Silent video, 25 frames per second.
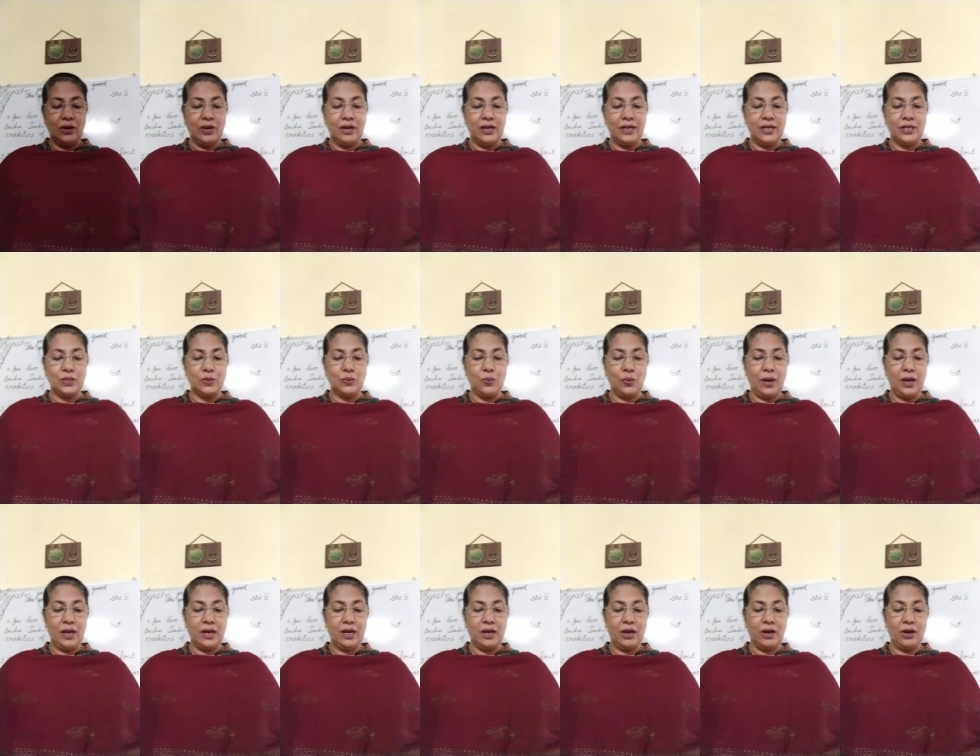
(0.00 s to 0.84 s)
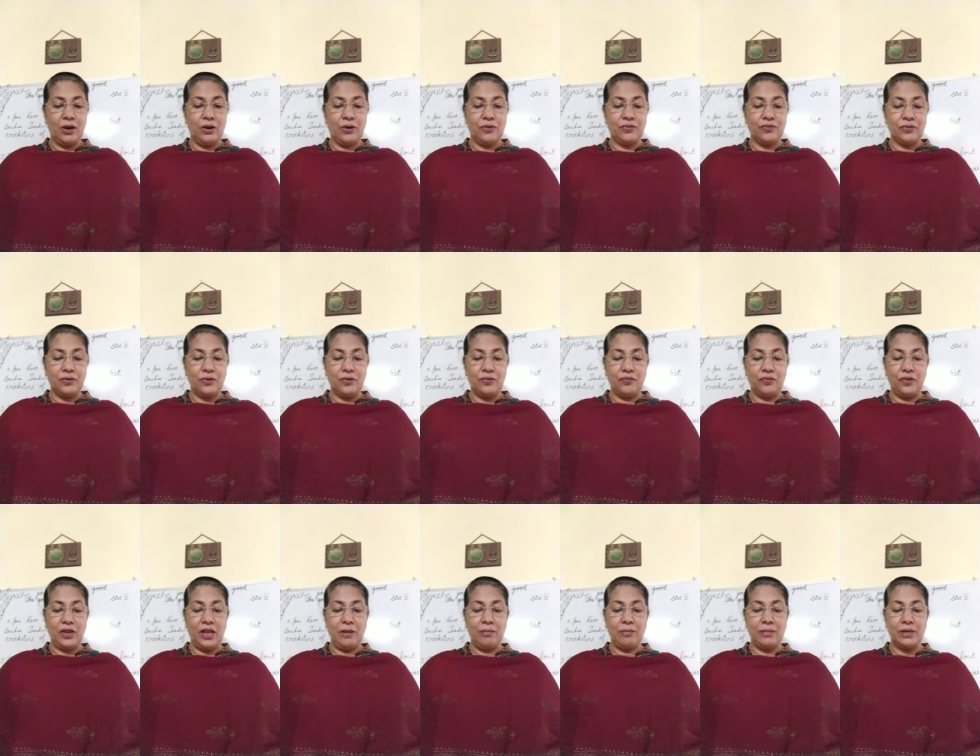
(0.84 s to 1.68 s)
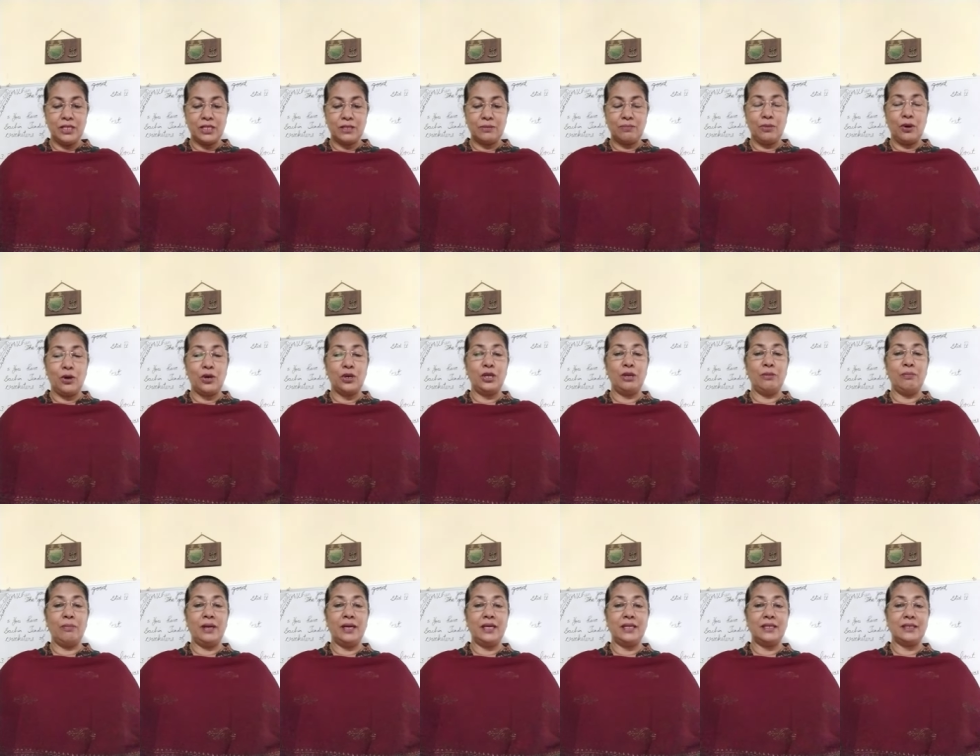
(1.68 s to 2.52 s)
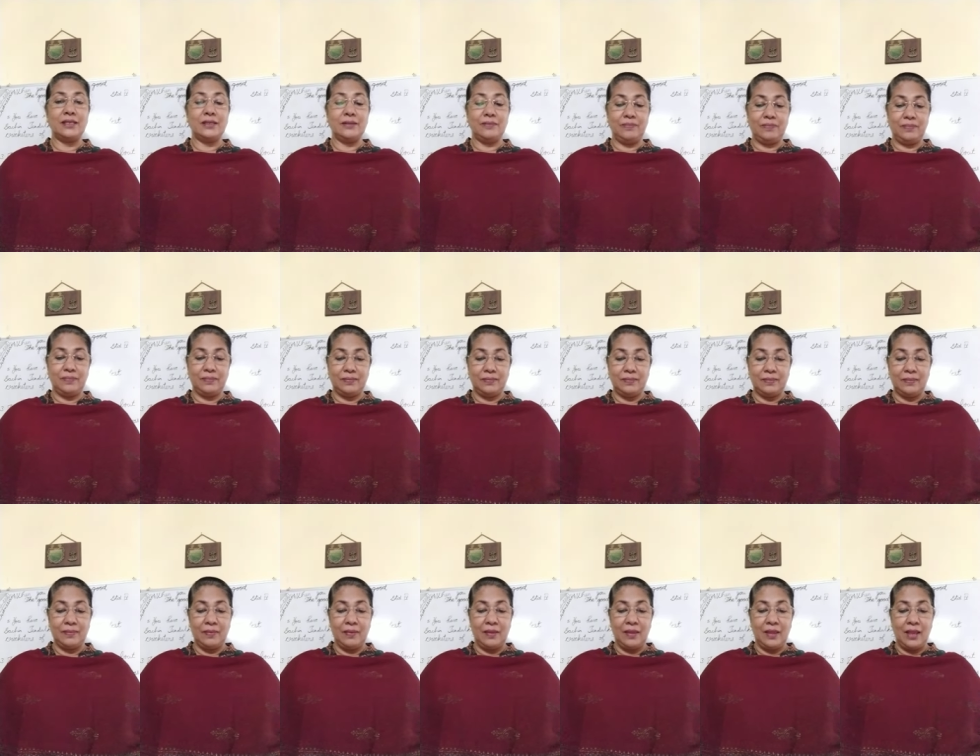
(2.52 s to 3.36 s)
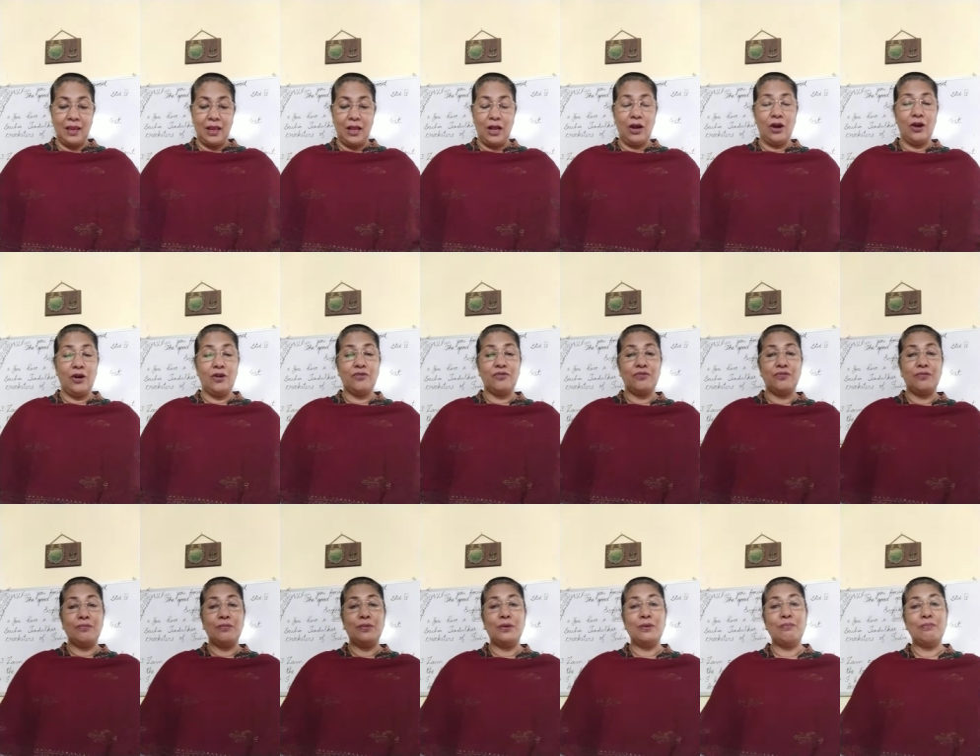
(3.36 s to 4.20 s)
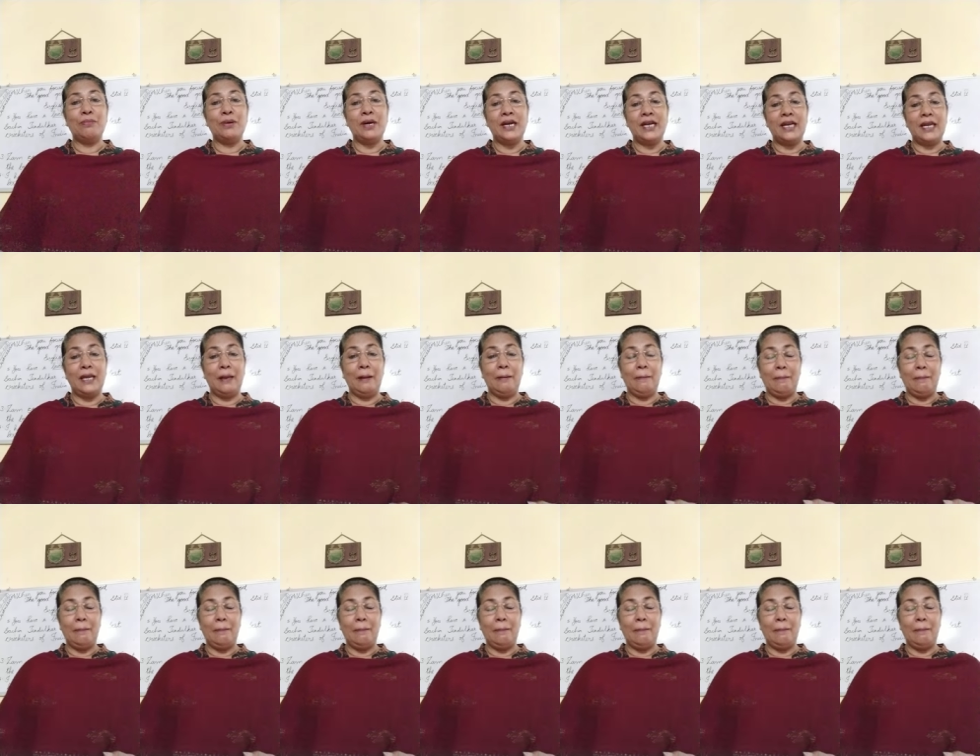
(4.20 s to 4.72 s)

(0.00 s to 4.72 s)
is one of famous monument of Mumbai.